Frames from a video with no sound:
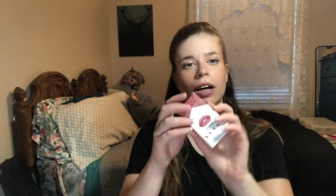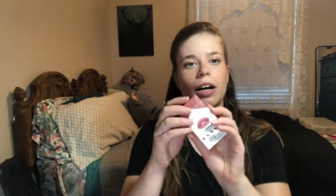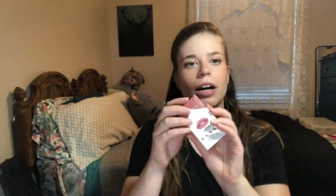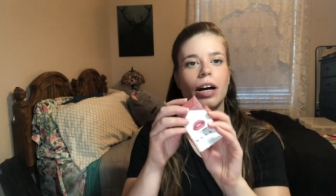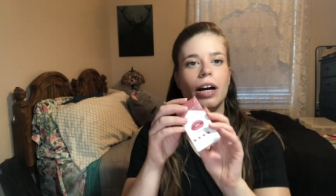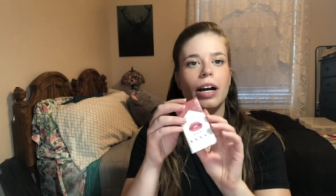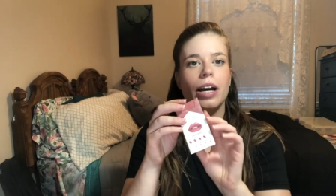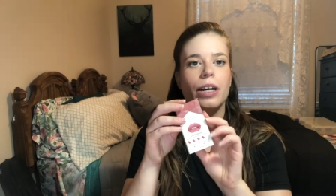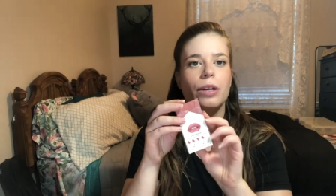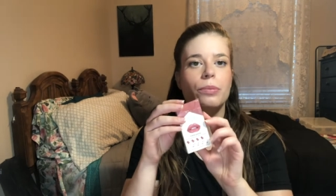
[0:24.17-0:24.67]

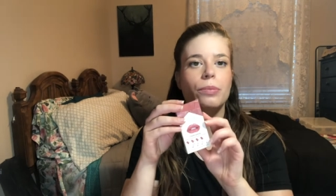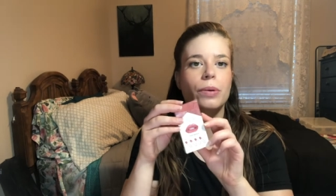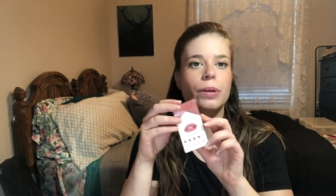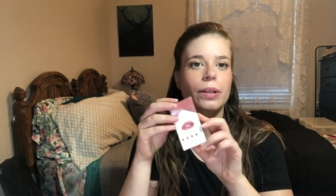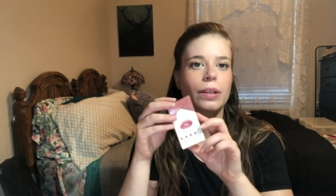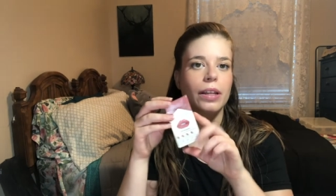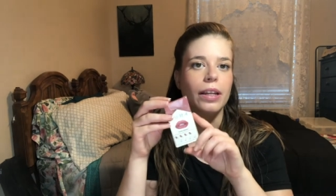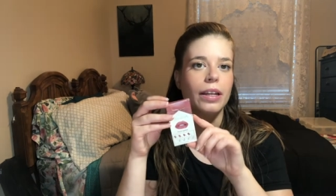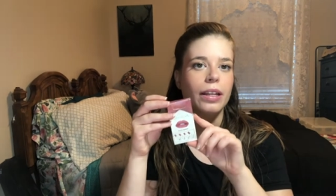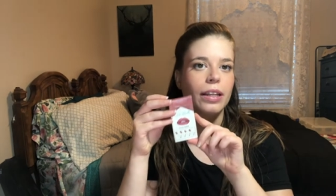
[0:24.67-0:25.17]
I
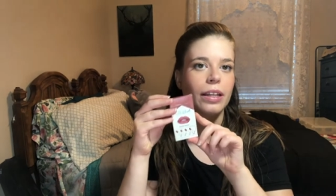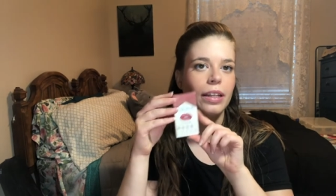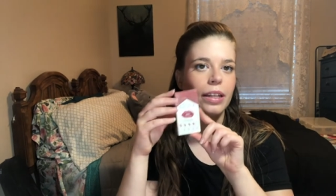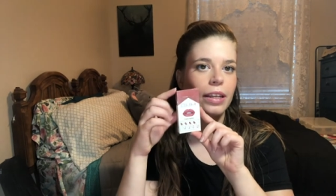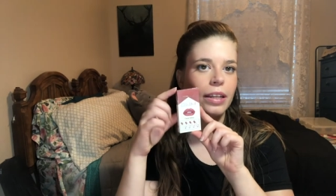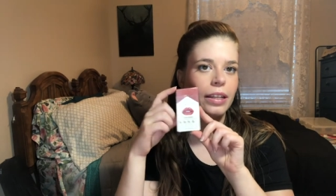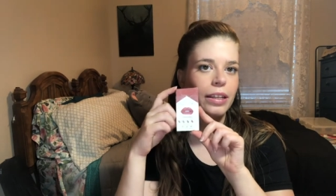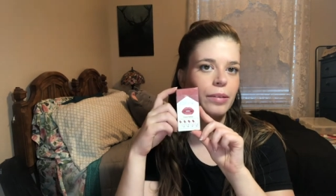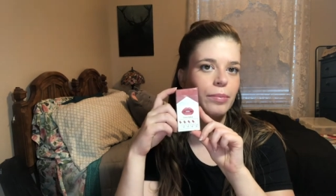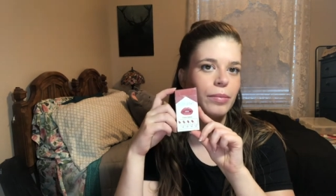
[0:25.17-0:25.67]
will
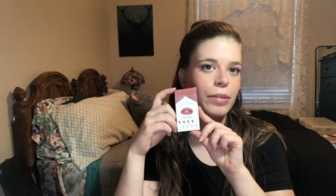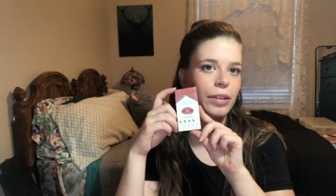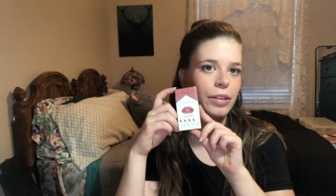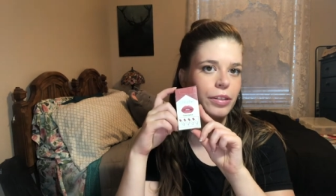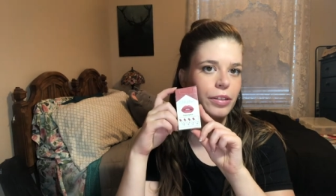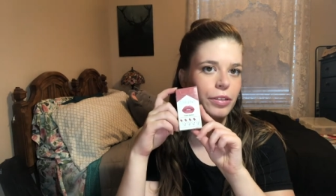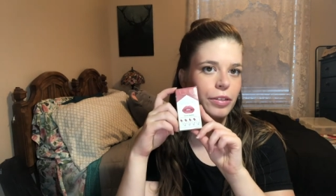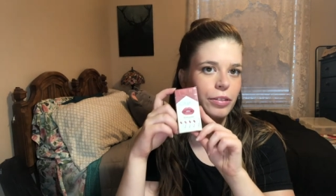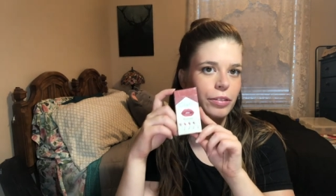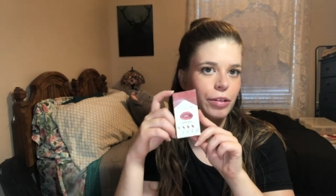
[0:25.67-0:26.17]
link them in the
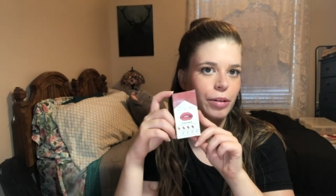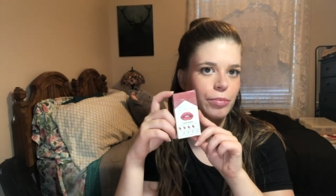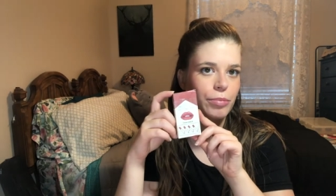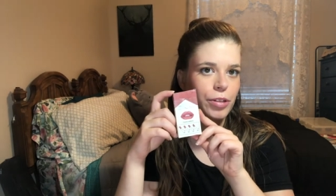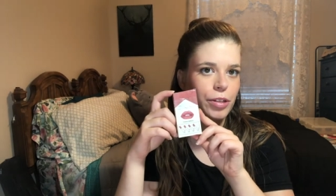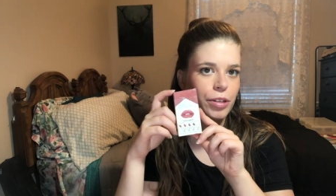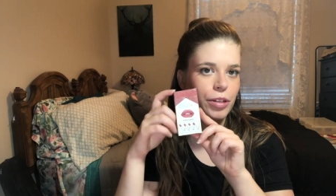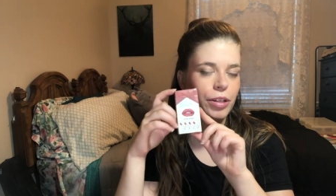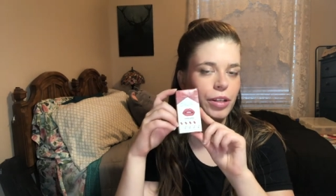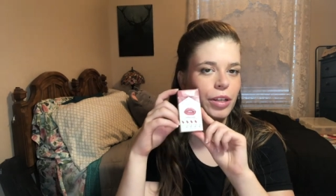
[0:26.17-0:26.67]

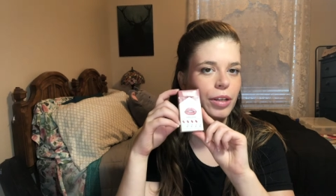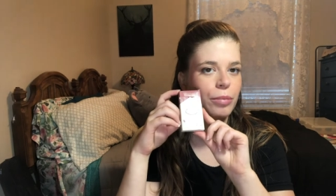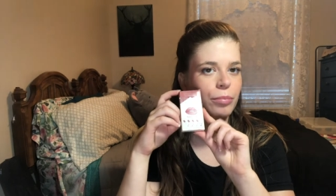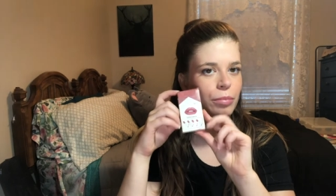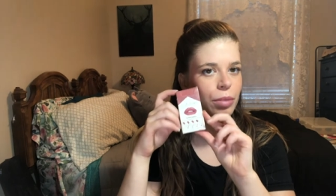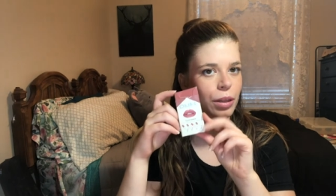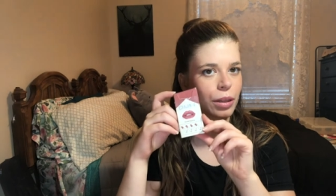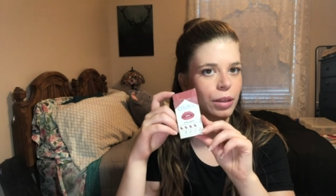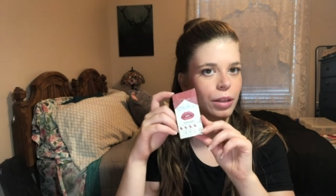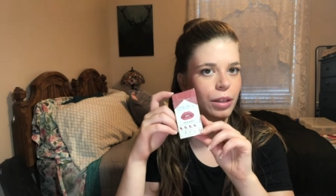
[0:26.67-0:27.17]
description
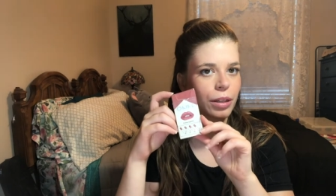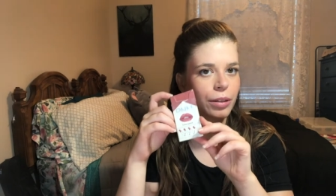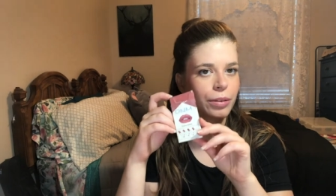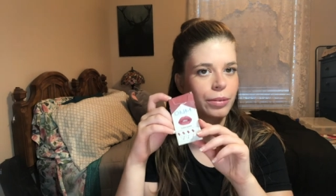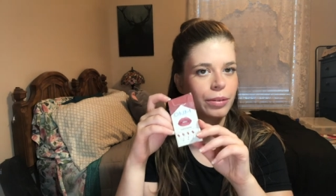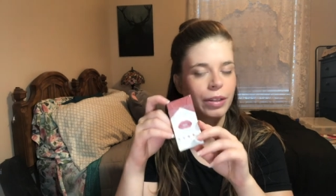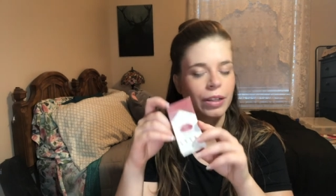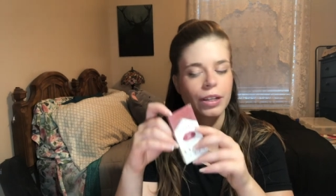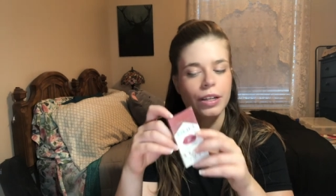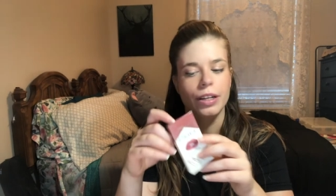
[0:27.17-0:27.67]
below
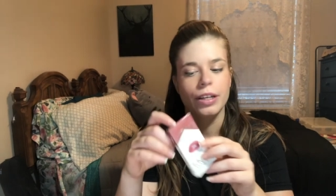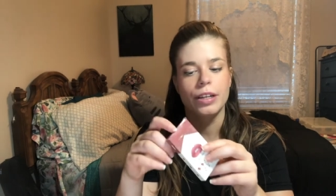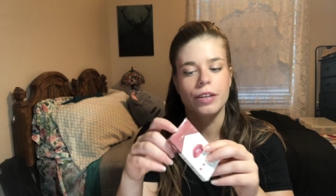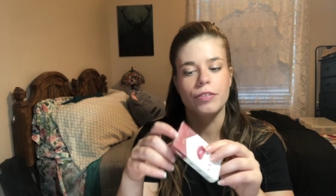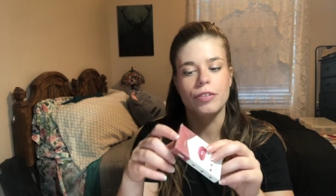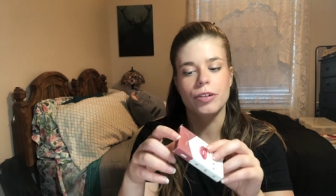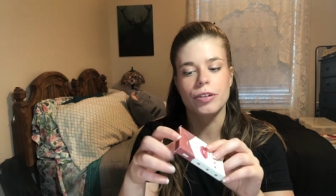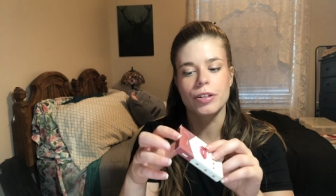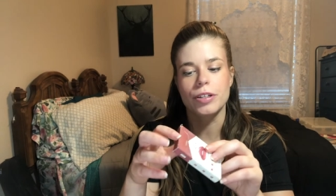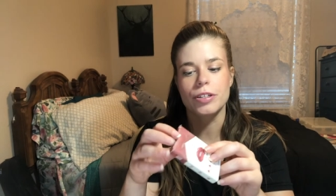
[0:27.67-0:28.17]
if
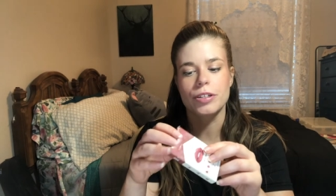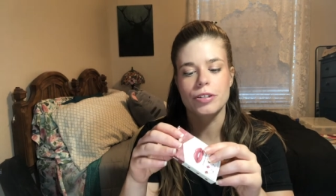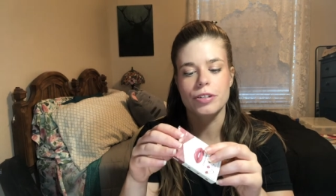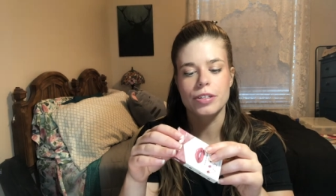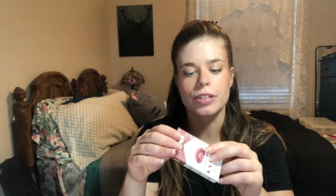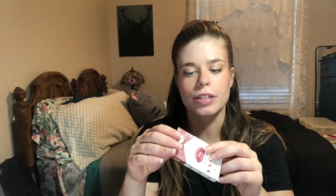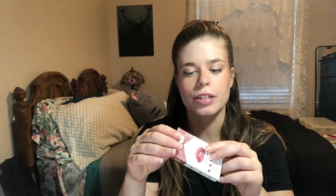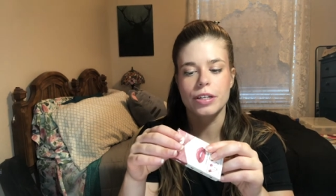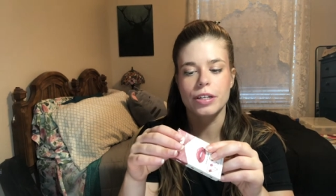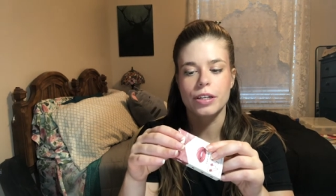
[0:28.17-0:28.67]
you're
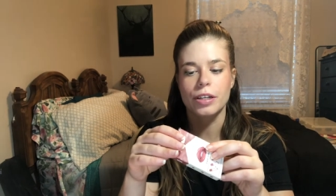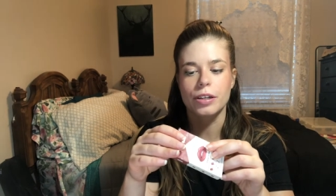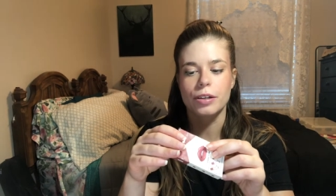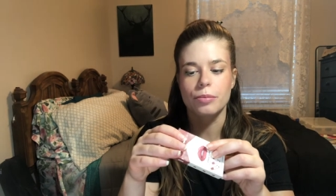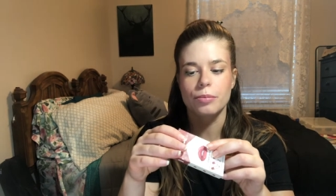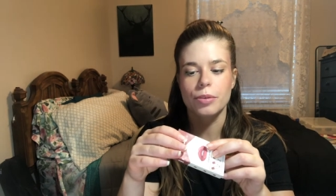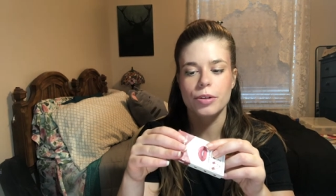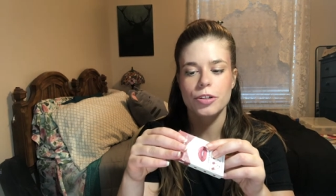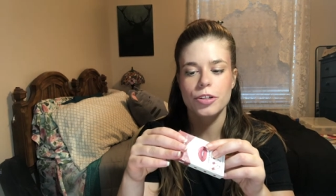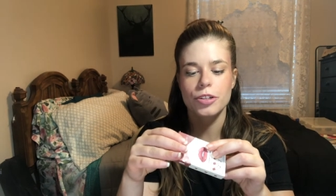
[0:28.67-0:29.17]
interested in
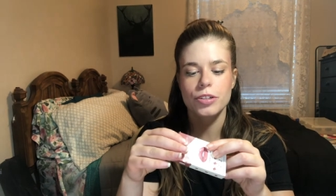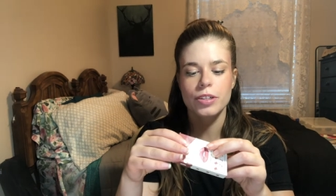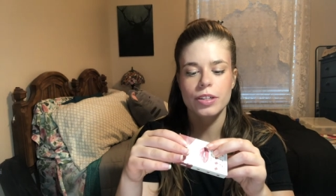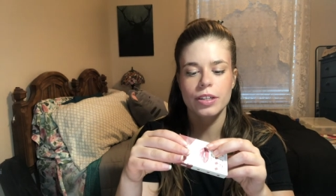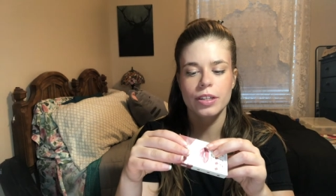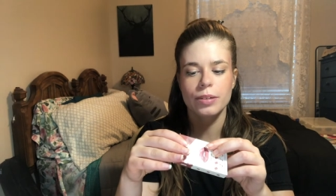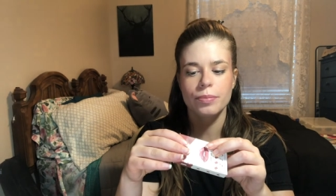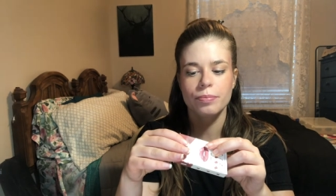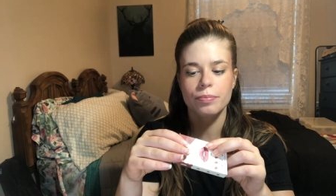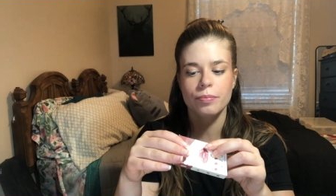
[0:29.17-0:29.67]
purchasing
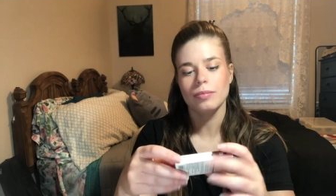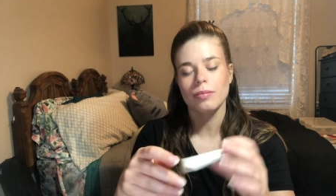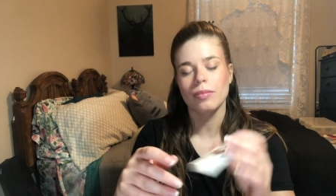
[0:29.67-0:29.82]
them.